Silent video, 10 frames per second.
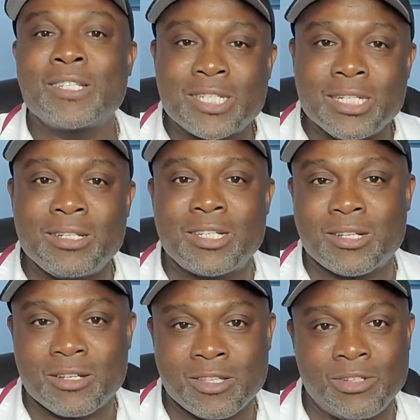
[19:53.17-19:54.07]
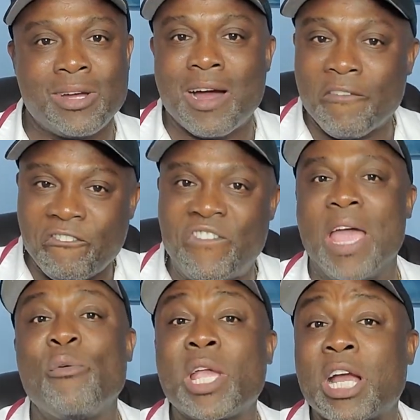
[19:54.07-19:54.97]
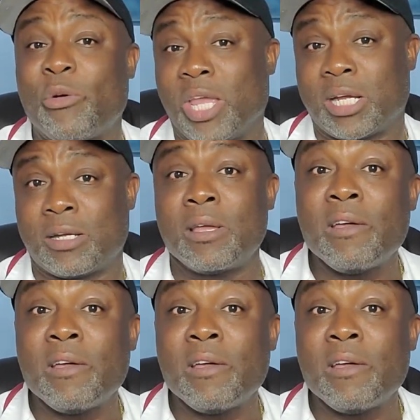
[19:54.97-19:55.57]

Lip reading: to do a very quick